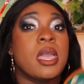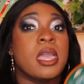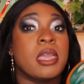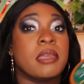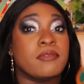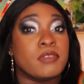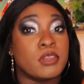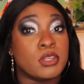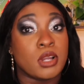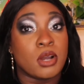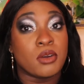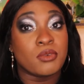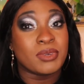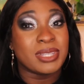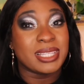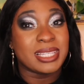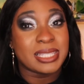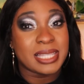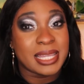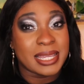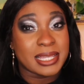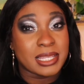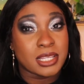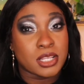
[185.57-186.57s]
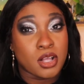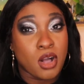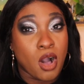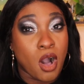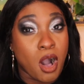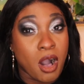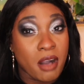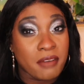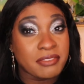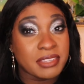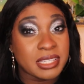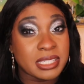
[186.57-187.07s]
If you don't really like
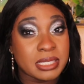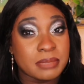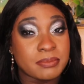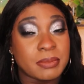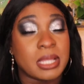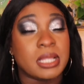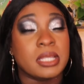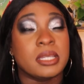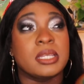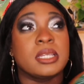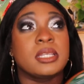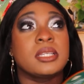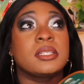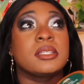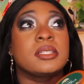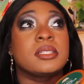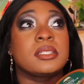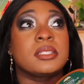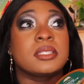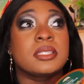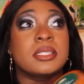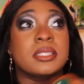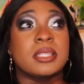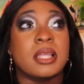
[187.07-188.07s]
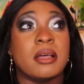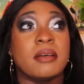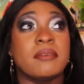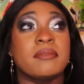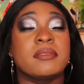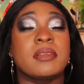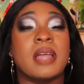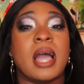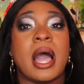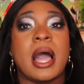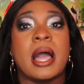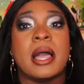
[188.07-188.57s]
coffee smelling
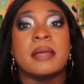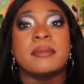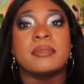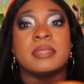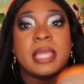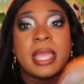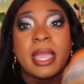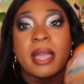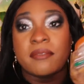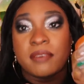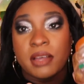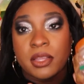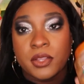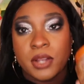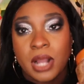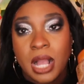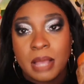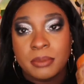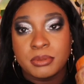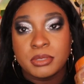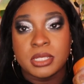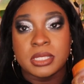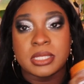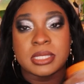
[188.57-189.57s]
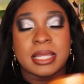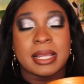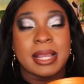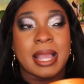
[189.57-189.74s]
stuff, I, they have other options.